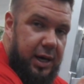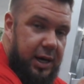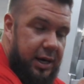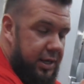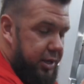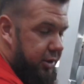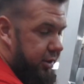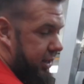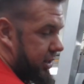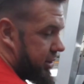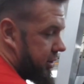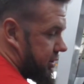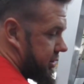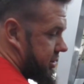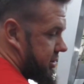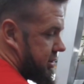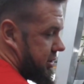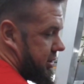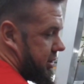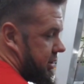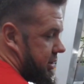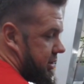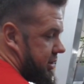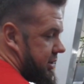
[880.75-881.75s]
You cannot
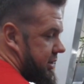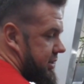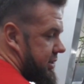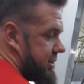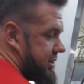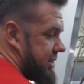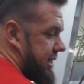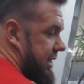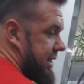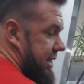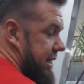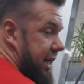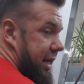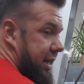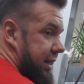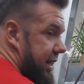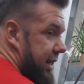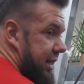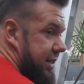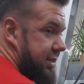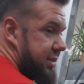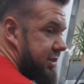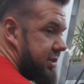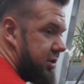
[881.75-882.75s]
stand like
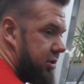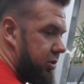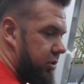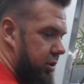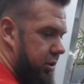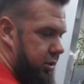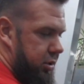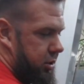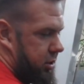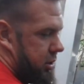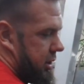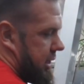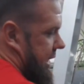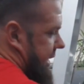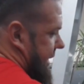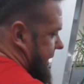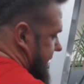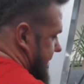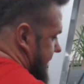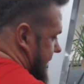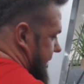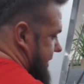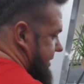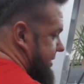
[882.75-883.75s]
this or like
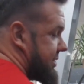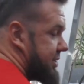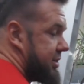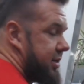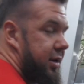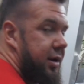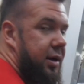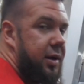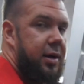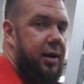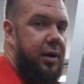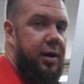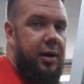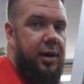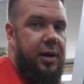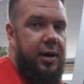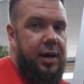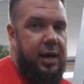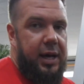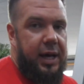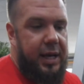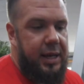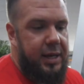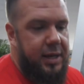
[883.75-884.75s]
this.
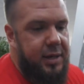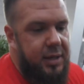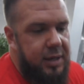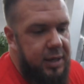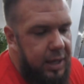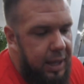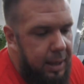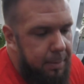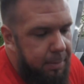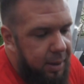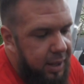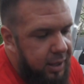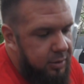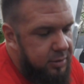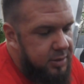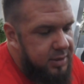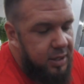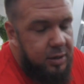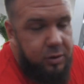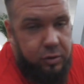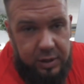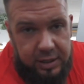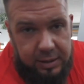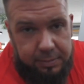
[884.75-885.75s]
And about the
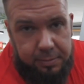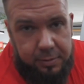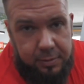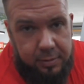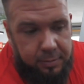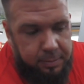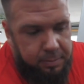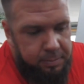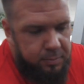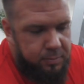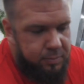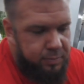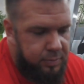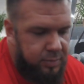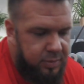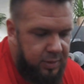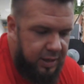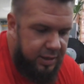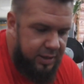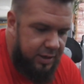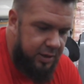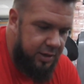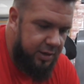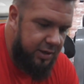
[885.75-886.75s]
grip,
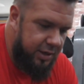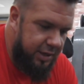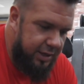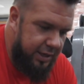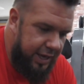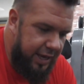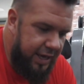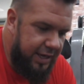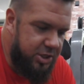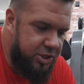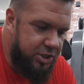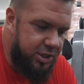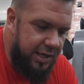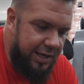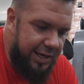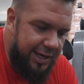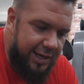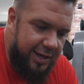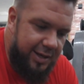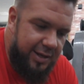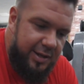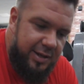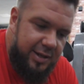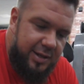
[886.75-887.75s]

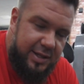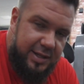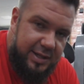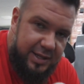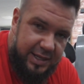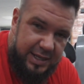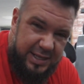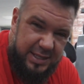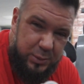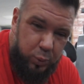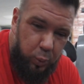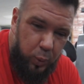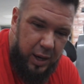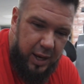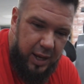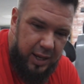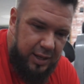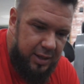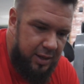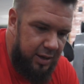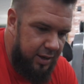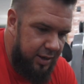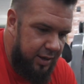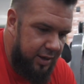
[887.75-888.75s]
actually, this one
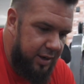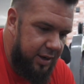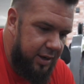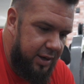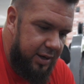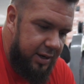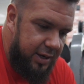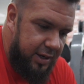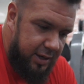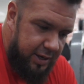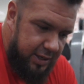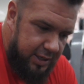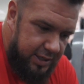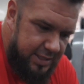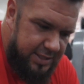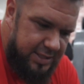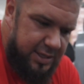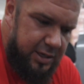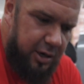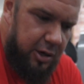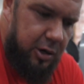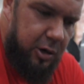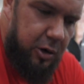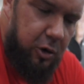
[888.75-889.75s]
is
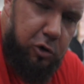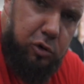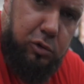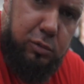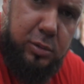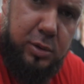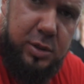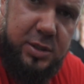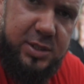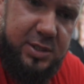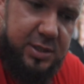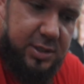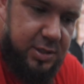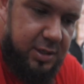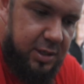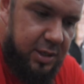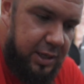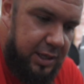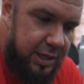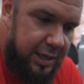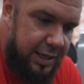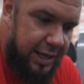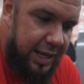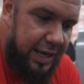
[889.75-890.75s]
almost
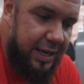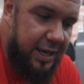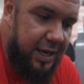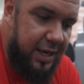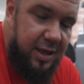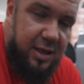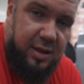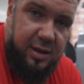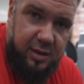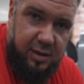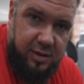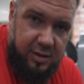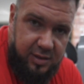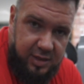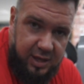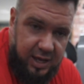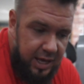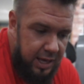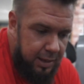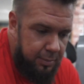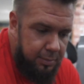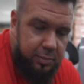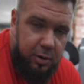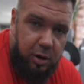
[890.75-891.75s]
like a
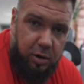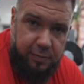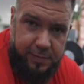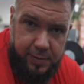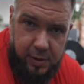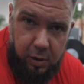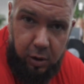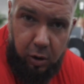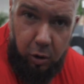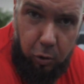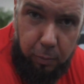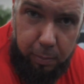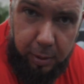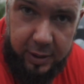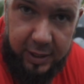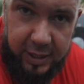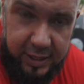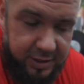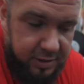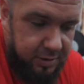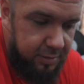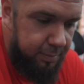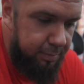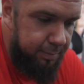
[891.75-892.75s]
thumb of your
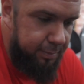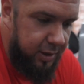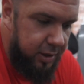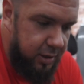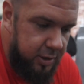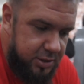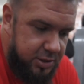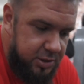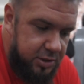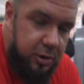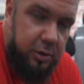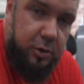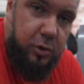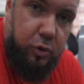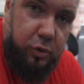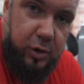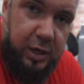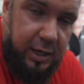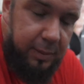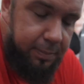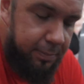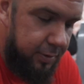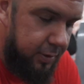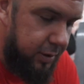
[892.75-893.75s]
opponent, because you
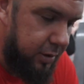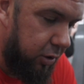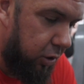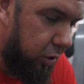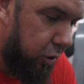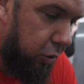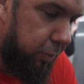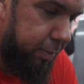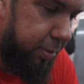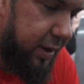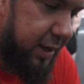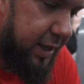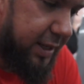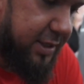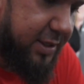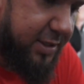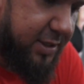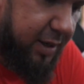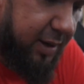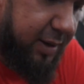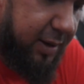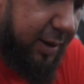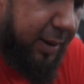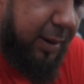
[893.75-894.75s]
grip your opponent
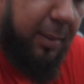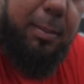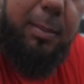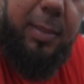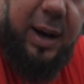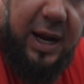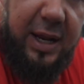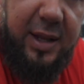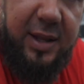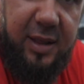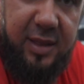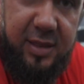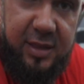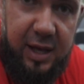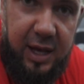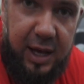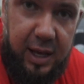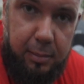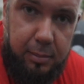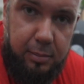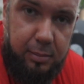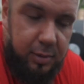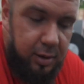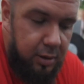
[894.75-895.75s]
by the
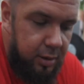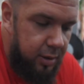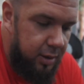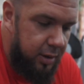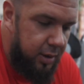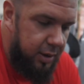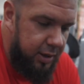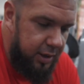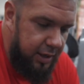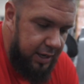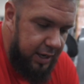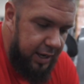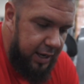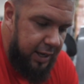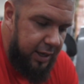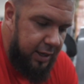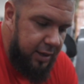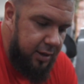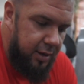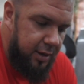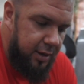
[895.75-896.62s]
thumb, yeah?